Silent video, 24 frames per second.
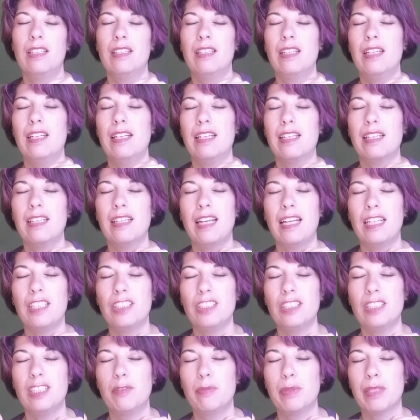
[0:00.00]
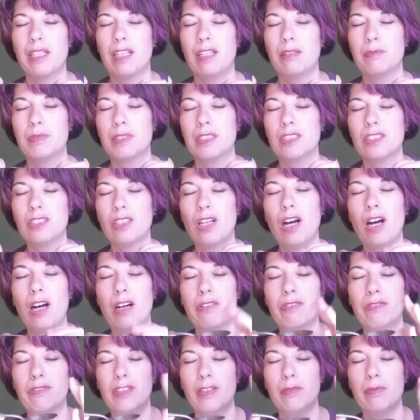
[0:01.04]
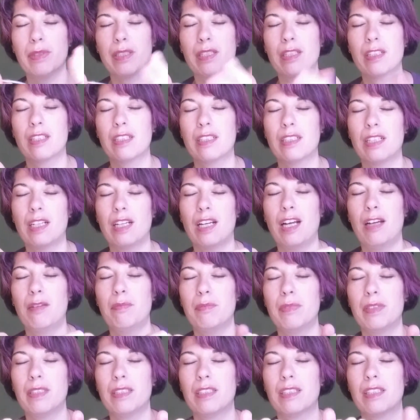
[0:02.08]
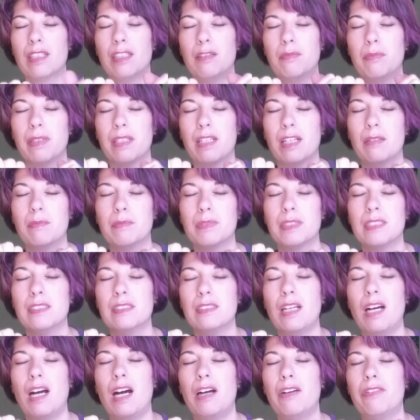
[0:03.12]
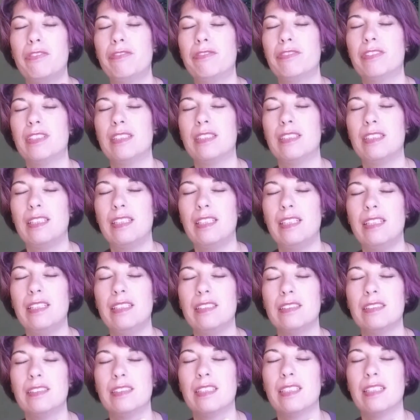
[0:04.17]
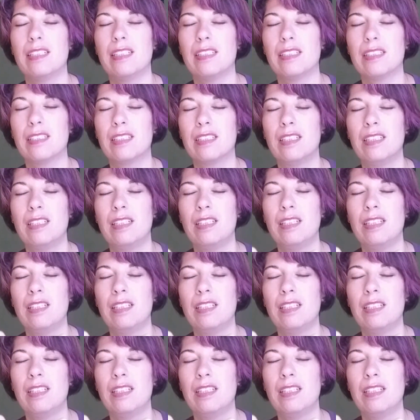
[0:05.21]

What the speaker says: that it can actually become soft, it can become soft and yielding,